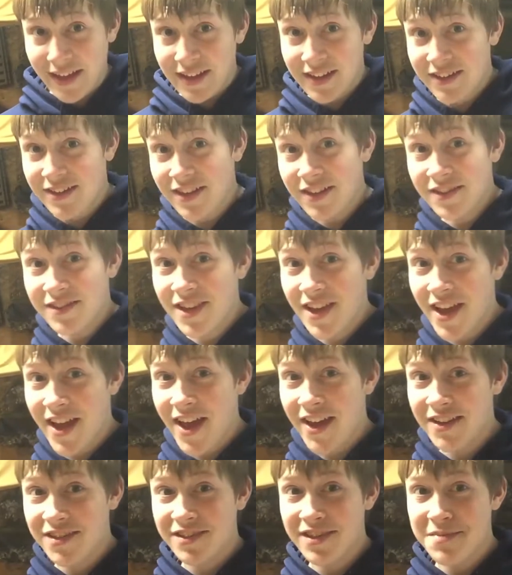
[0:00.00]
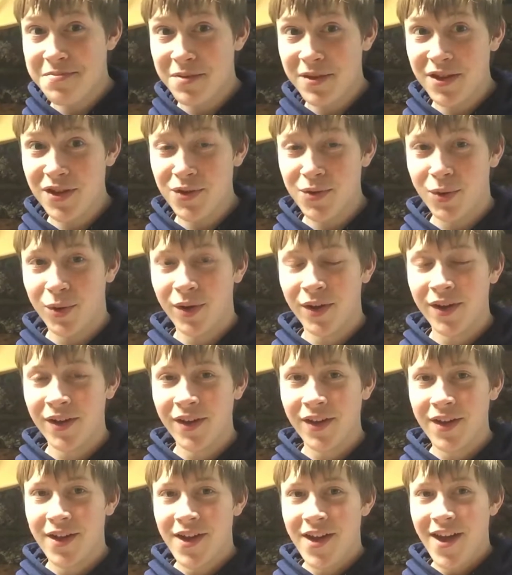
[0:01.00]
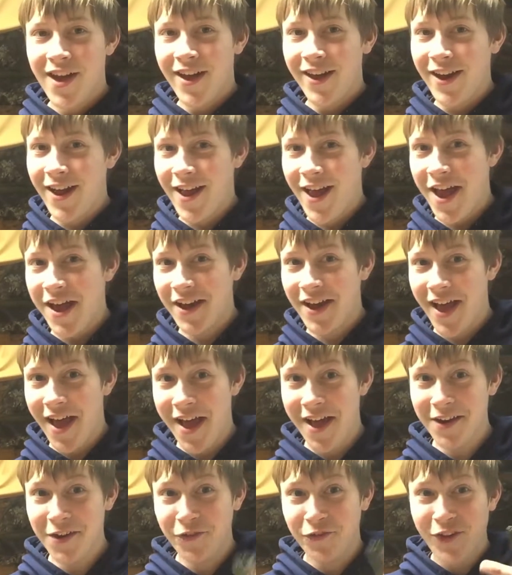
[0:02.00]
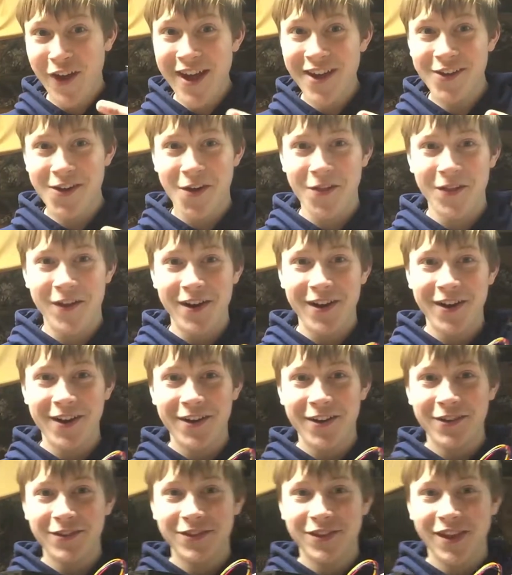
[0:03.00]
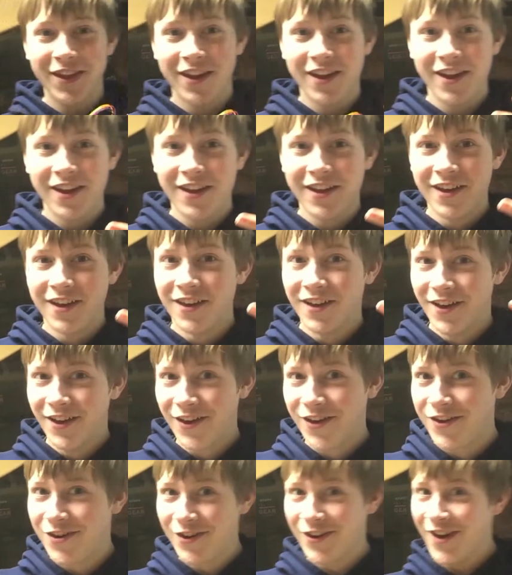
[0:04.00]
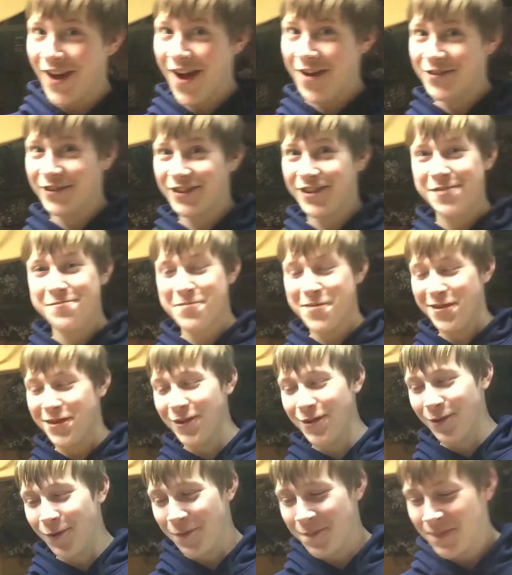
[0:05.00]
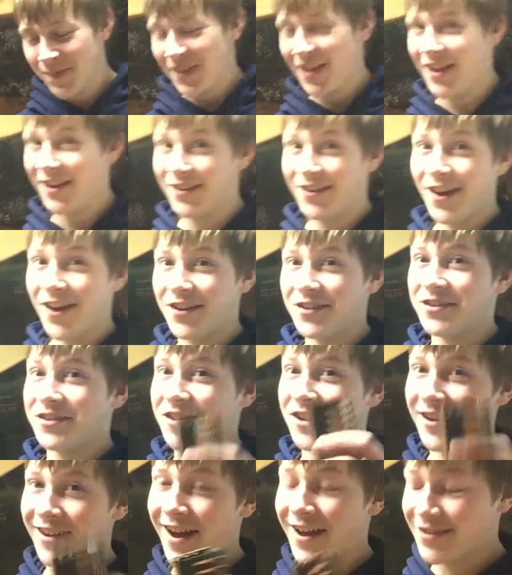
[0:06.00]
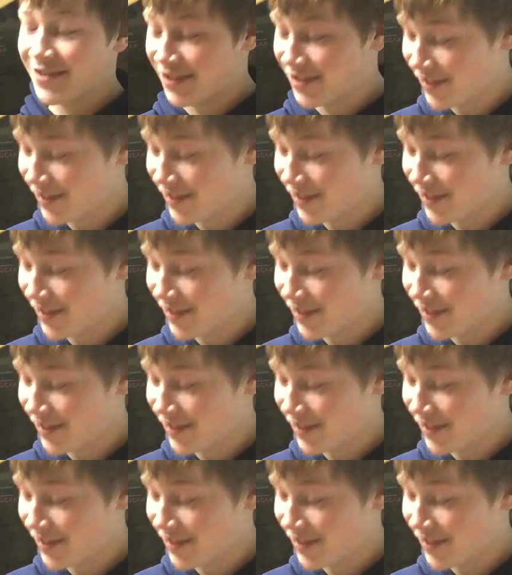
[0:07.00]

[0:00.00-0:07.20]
He didn't say it had a CPU. And it had a fan on there, and I was like, could it have a CPU? It does. It has a